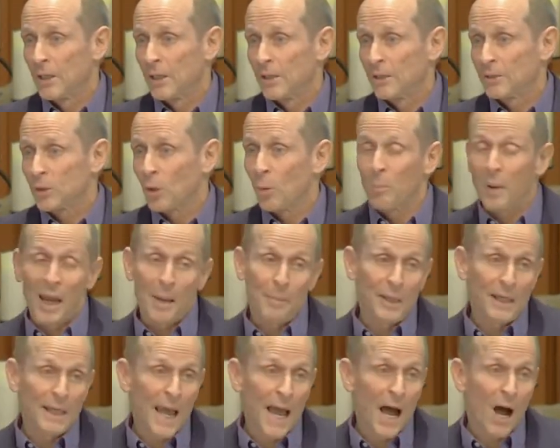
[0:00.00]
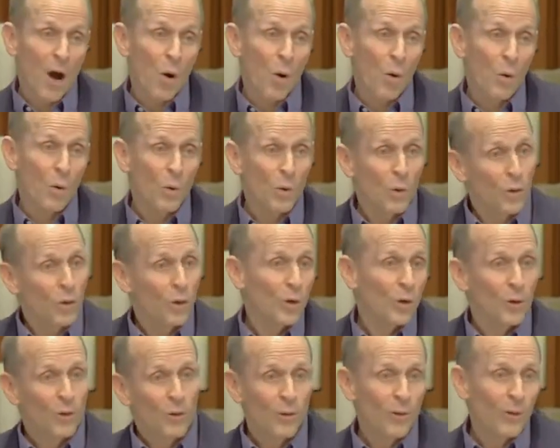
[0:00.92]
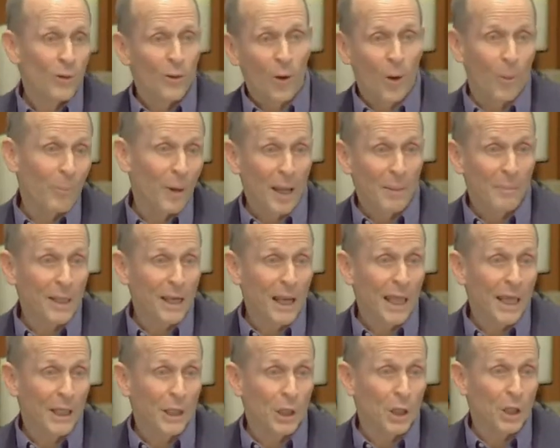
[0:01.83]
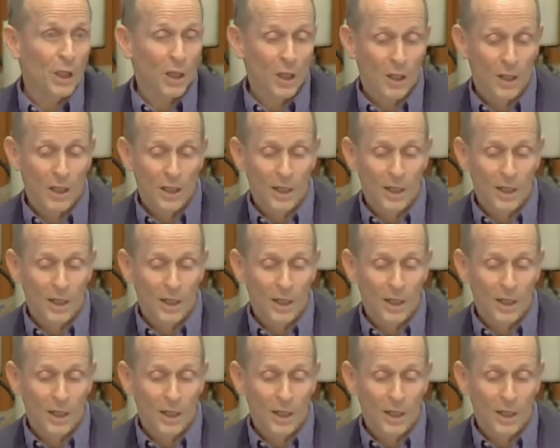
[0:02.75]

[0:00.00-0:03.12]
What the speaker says: So pay me now or pay me later.